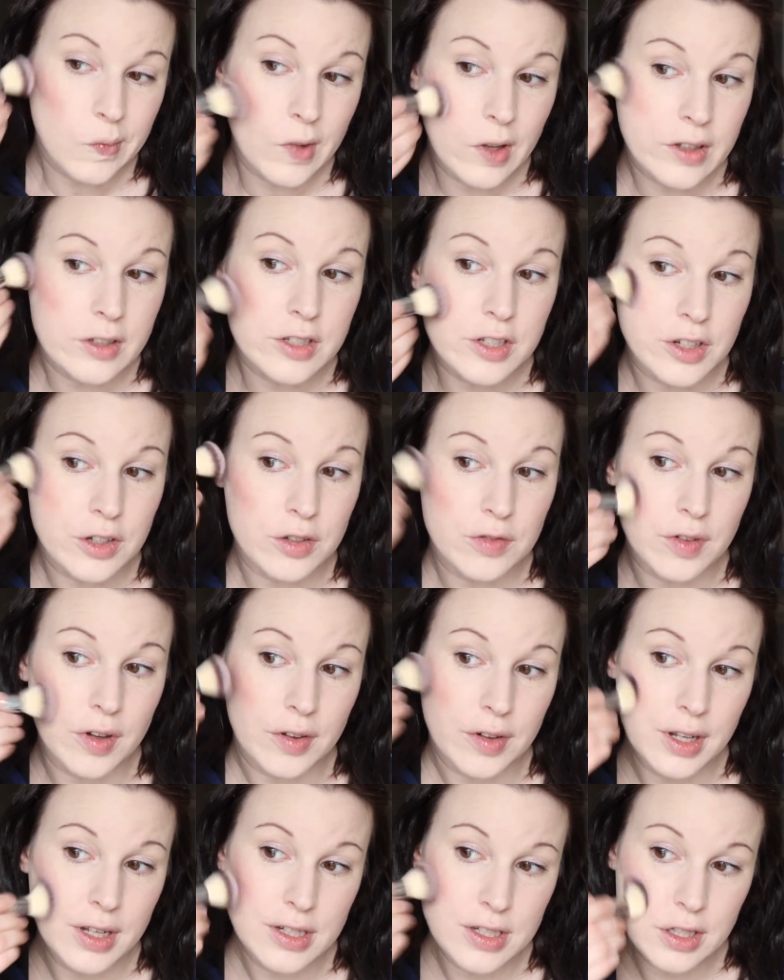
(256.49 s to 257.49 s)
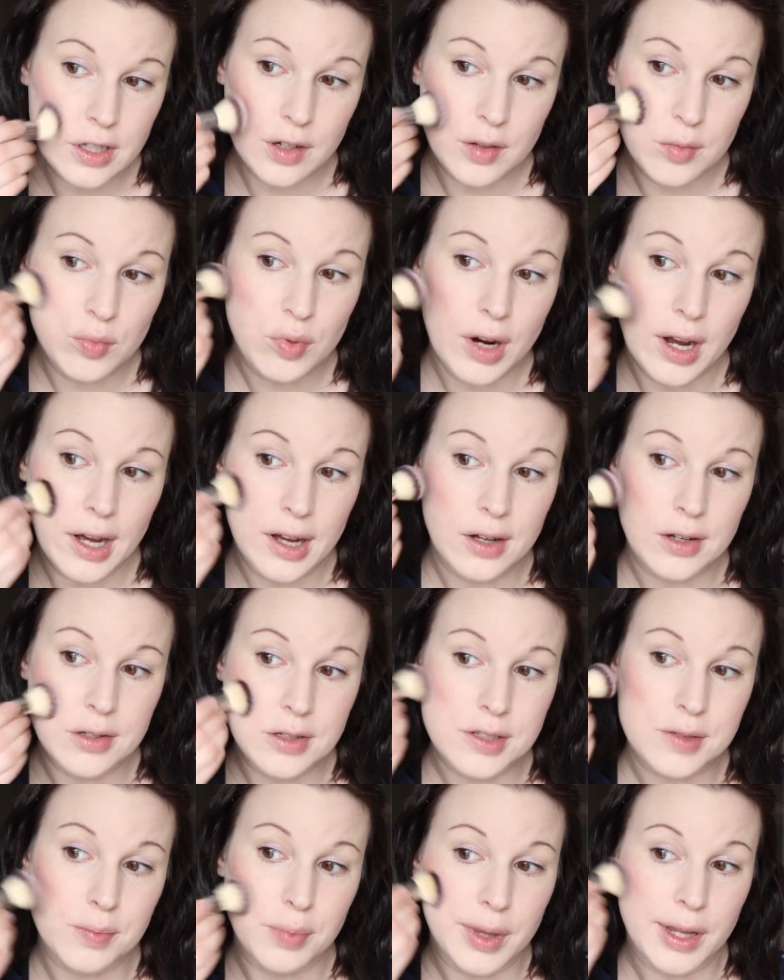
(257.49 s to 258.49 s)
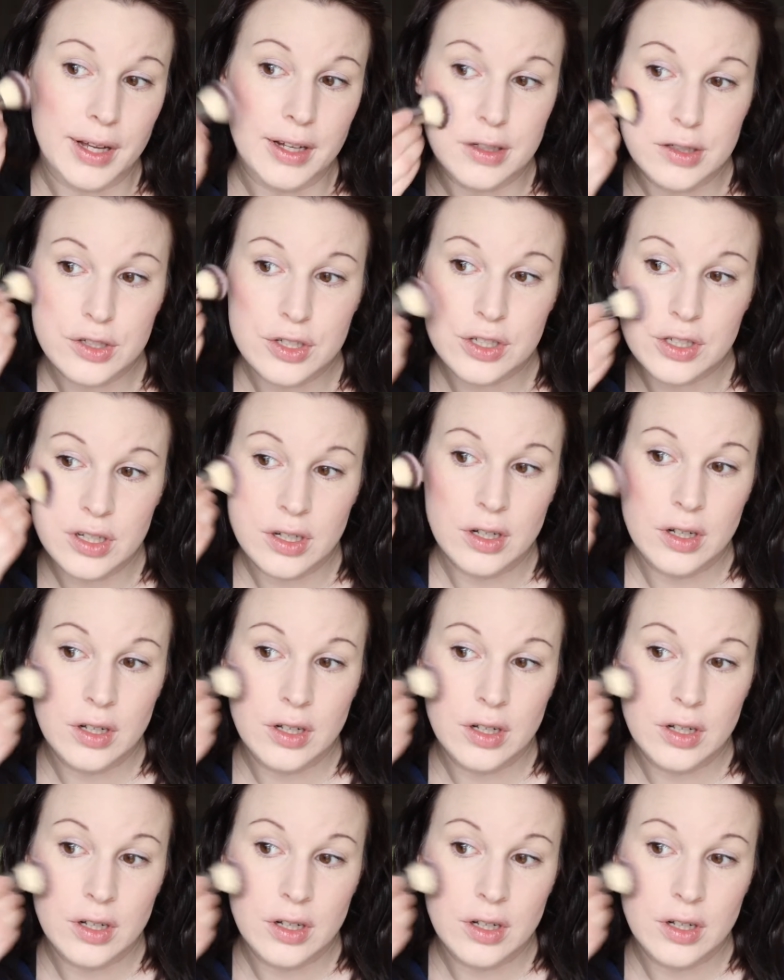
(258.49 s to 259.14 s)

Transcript: I usually do foundation, brows, blush,